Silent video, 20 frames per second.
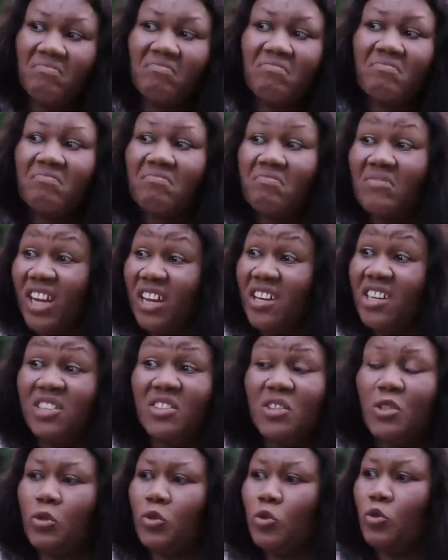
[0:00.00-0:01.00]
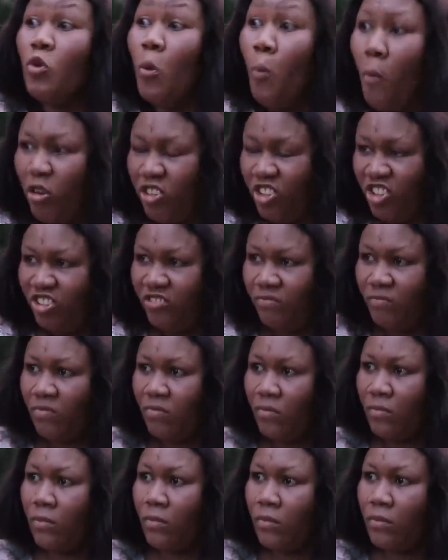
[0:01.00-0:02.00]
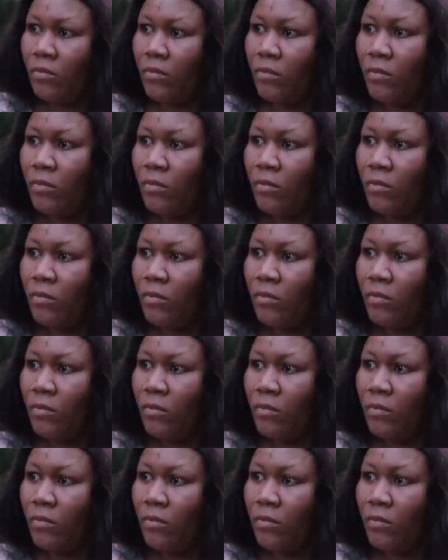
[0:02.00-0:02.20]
that list is too much.